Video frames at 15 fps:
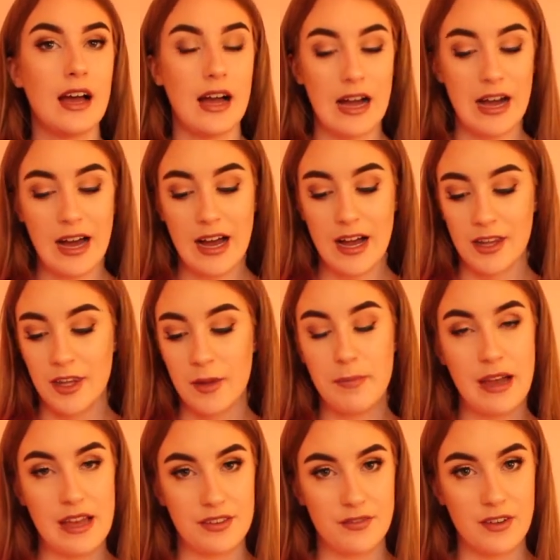are the
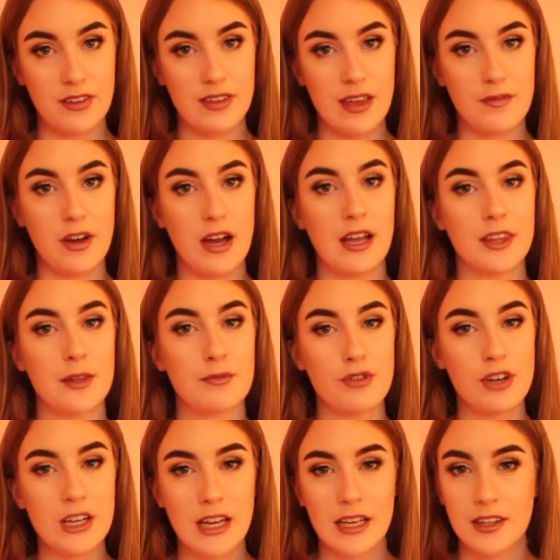best things ever. And the
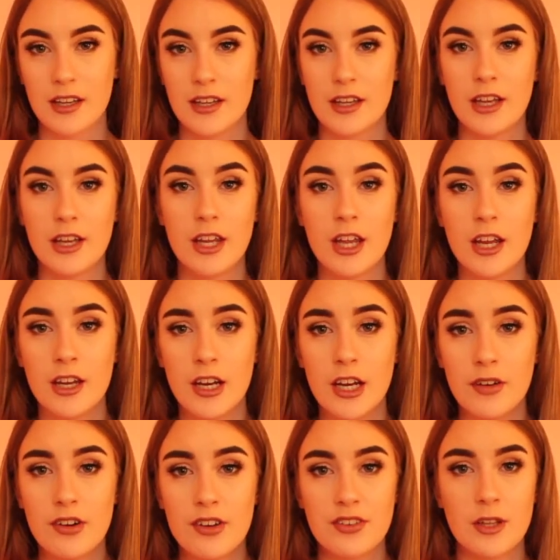
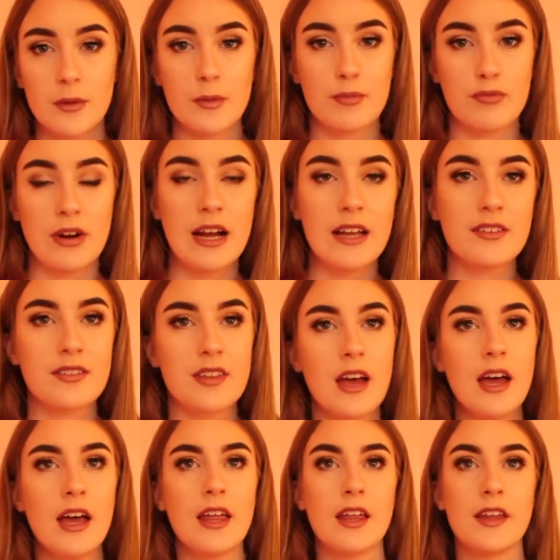reasonable price,
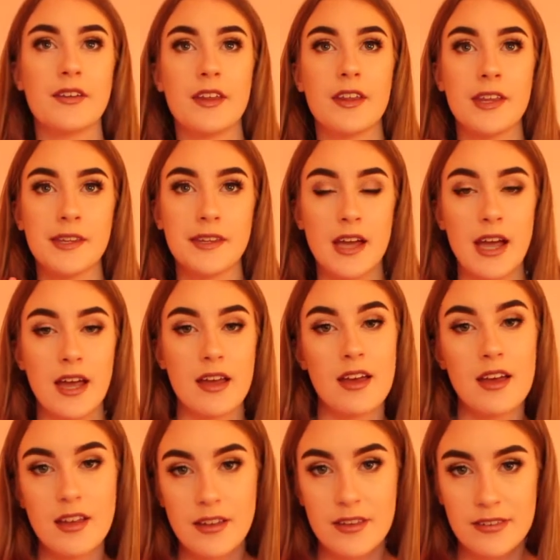their
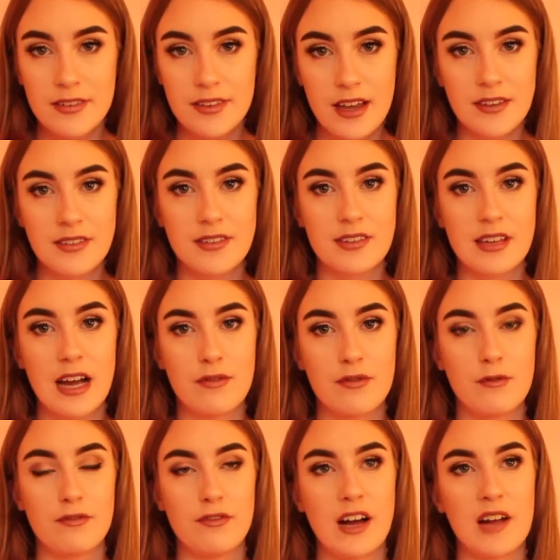sets start
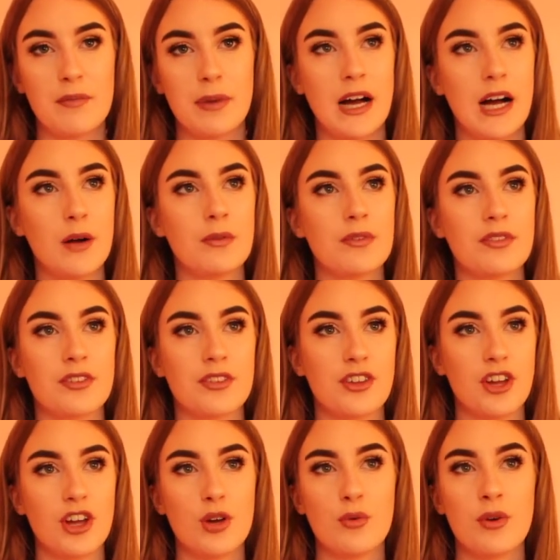from £5
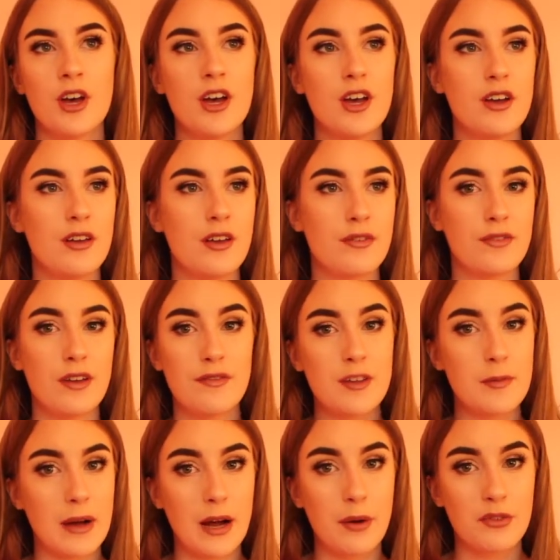to
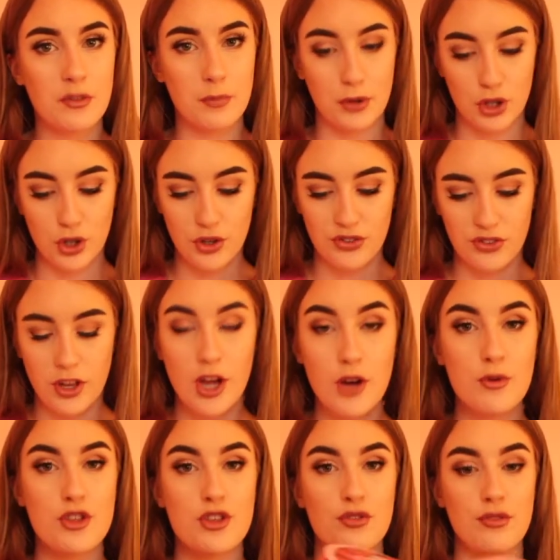£50 plus,
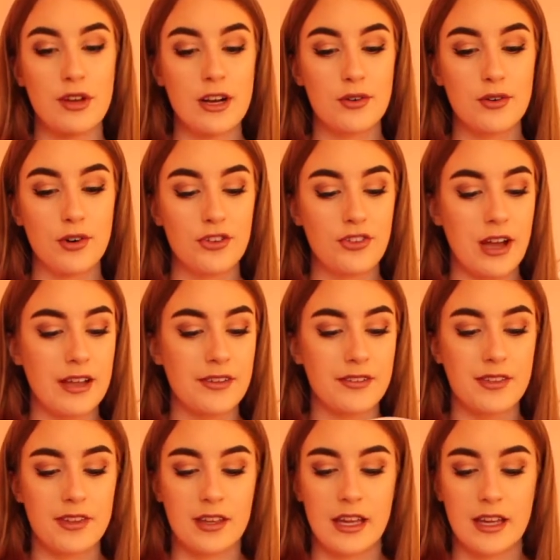which is really good.
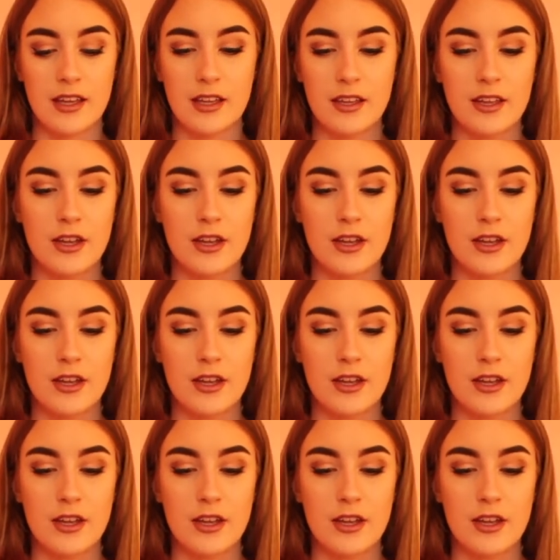And like,